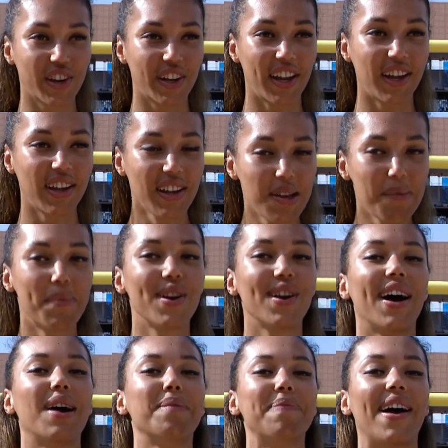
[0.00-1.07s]
got to put your
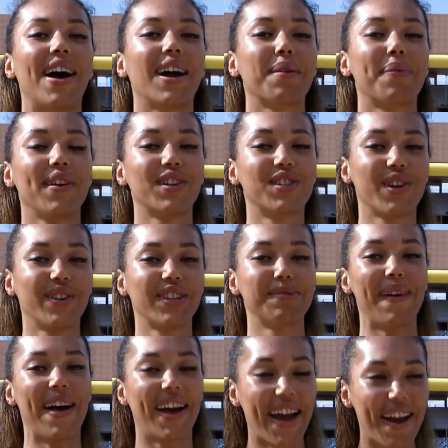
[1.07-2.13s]
head back, put your shoulders
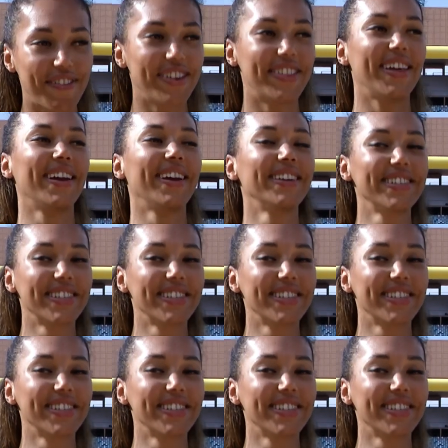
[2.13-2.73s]
back, everything,